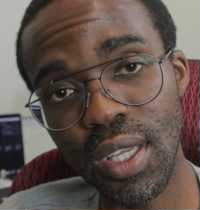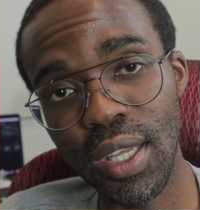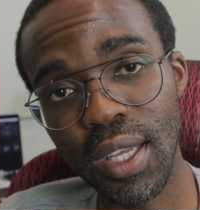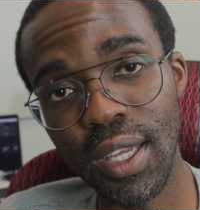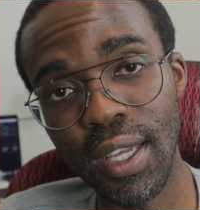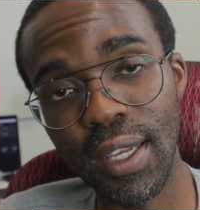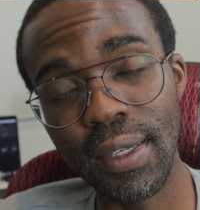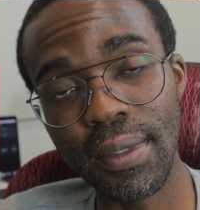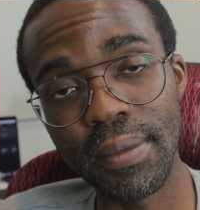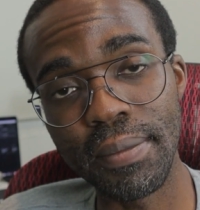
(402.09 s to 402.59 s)

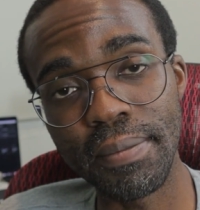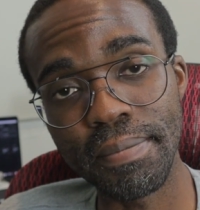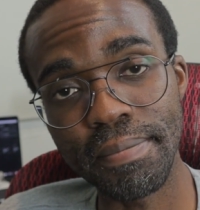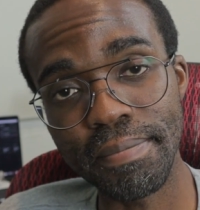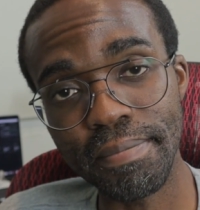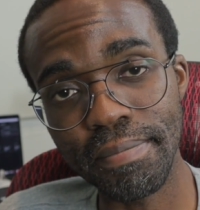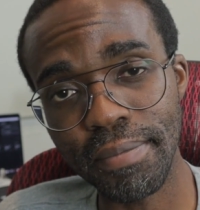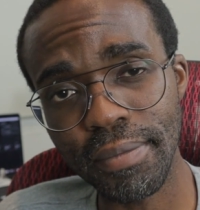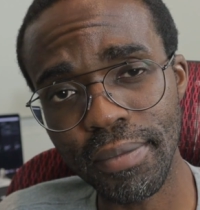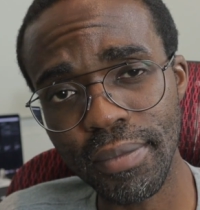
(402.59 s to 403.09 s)

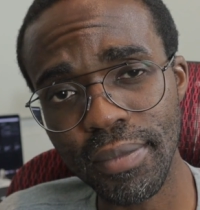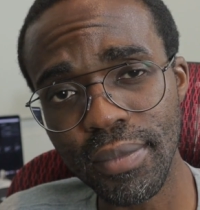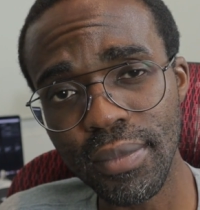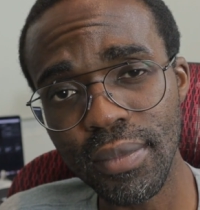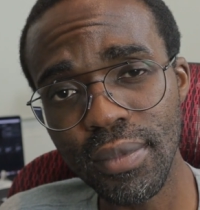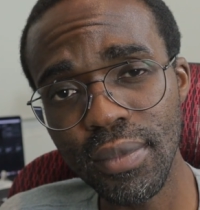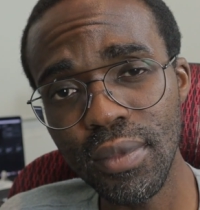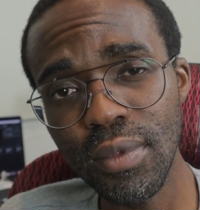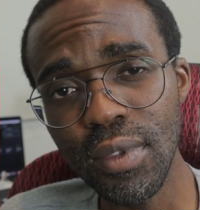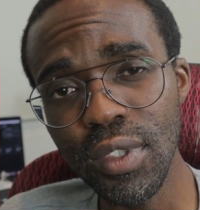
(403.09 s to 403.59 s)

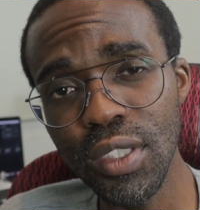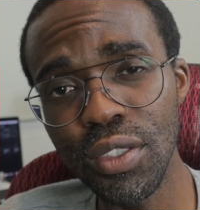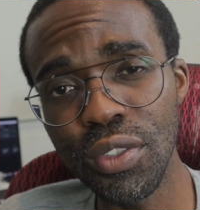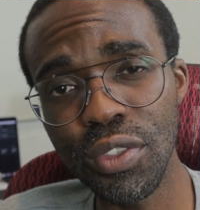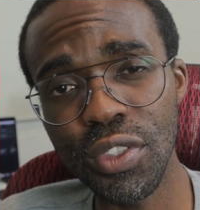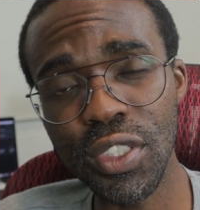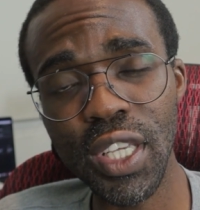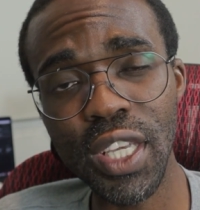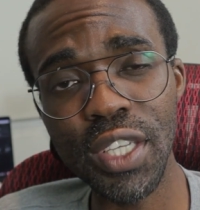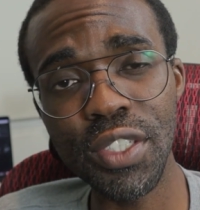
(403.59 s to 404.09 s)

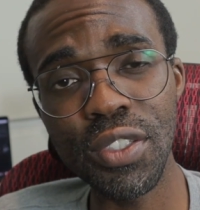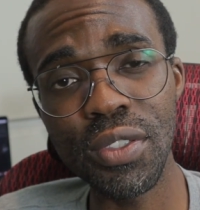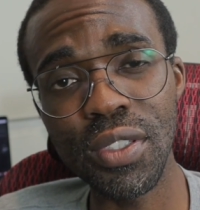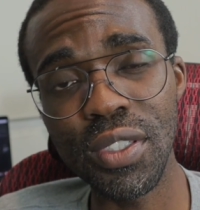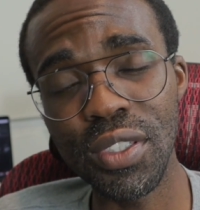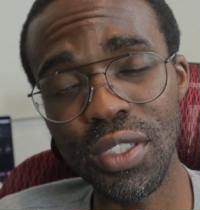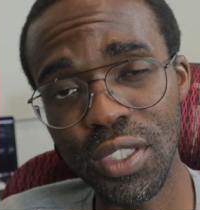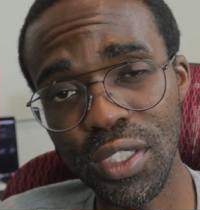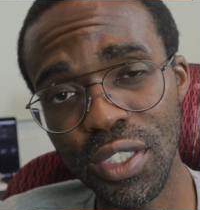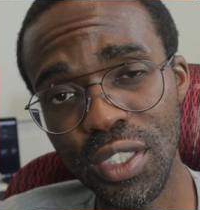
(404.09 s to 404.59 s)
to
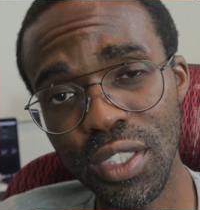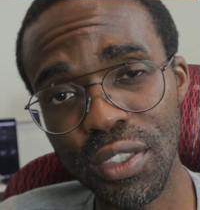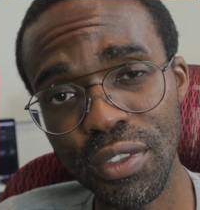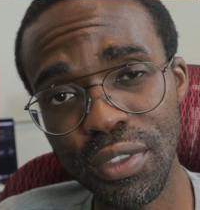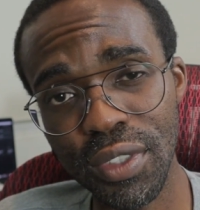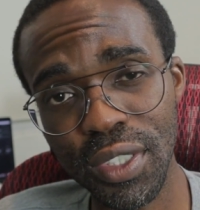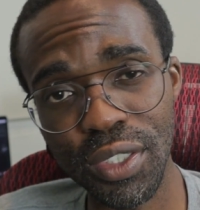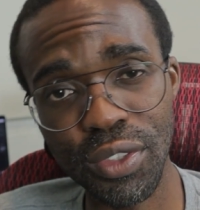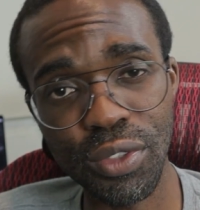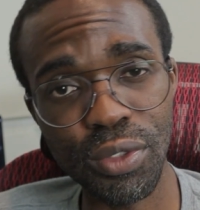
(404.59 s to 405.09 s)
schedule a
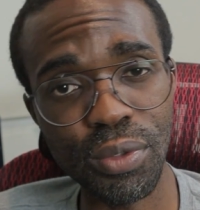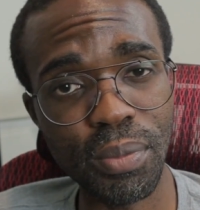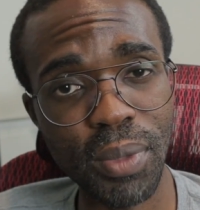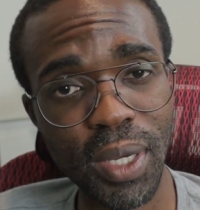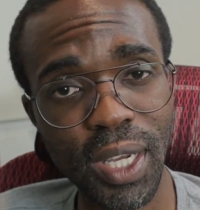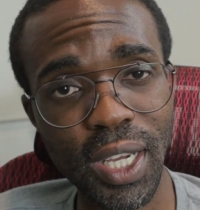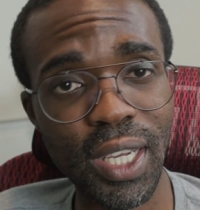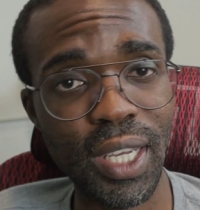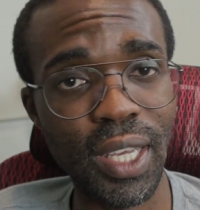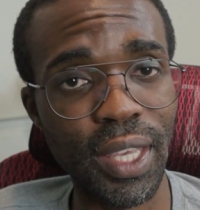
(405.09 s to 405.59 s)
delivery to
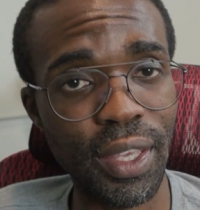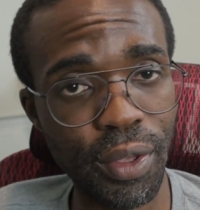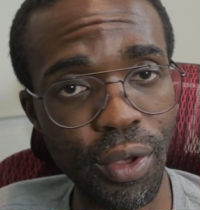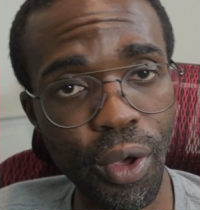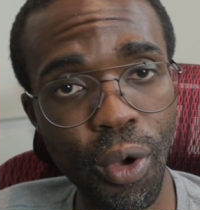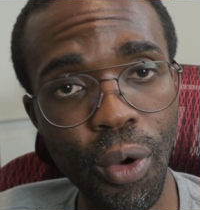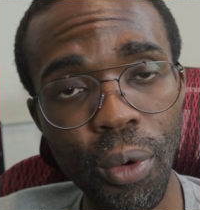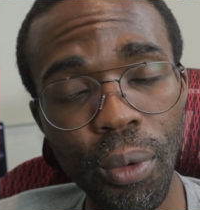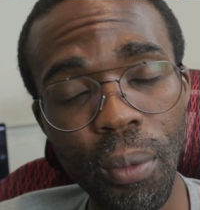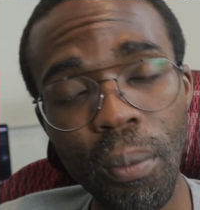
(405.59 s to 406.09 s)
my
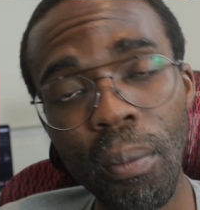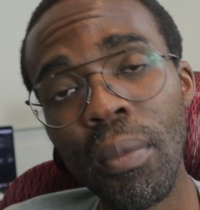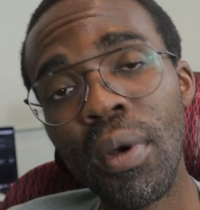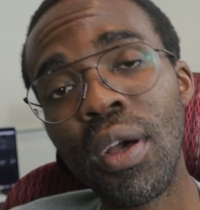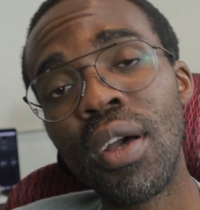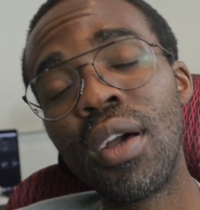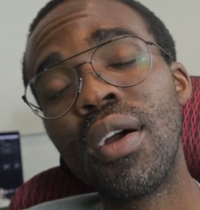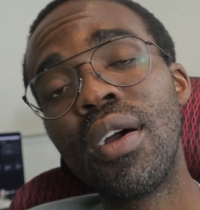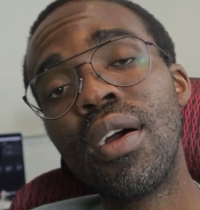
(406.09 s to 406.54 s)
home.